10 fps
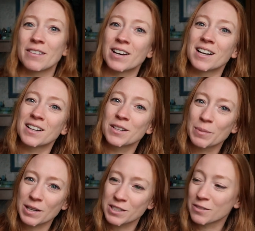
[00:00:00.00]
I've got another
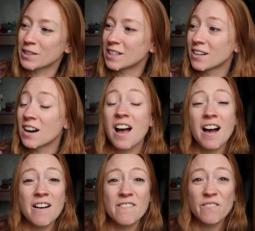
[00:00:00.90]
box over here
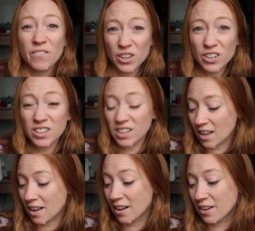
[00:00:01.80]

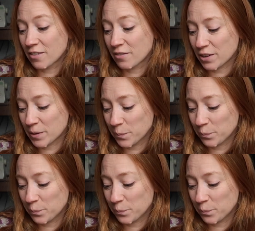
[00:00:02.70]
full of